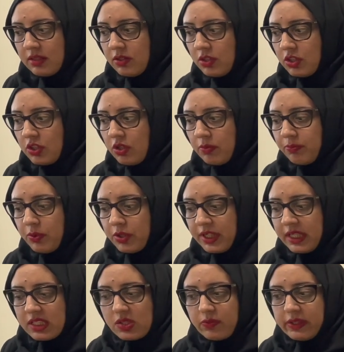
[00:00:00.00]
your
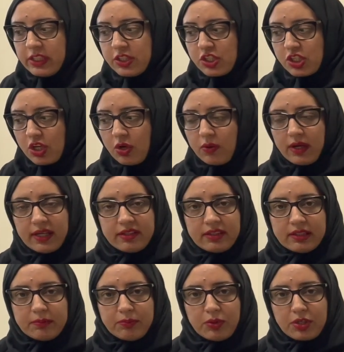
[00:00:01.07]
bookings will show under the
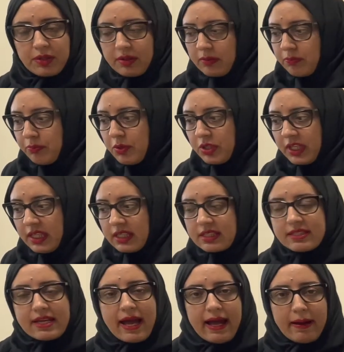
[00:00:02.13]
booking
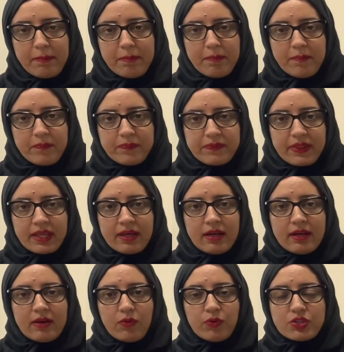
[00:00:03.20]
tab, which